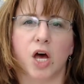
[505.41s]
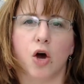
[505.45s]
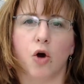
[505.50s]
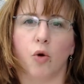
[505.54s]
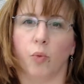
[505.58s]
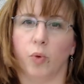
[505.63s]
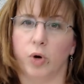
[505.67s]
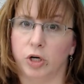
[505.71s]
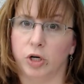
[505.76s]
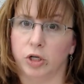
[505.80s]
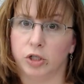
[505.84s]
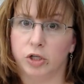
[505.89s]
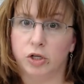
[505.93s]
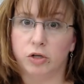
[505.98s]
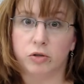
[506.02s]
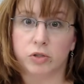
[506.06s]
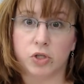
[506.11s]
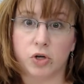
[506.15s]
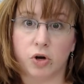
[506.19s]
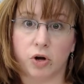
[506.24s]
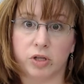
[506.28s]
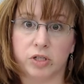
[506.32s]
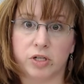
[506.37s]
when you're
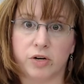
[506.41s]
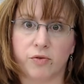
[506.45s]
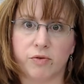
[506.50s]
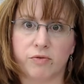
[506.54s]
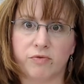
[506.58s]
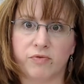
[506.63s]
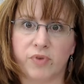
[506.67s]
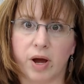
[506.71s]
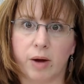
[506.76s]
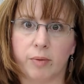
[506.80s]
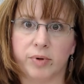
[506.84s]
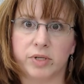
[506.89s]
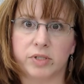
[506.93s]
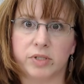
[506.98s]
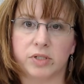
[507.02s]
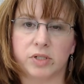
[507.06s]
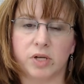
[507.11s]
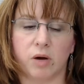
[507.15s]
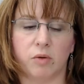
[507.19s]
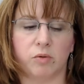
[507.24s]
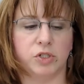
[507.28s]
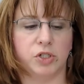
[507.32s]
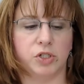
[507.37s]
using all the different fabrics,
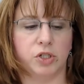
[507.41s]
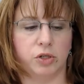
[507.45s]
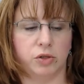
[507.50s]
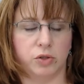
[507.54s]
I want you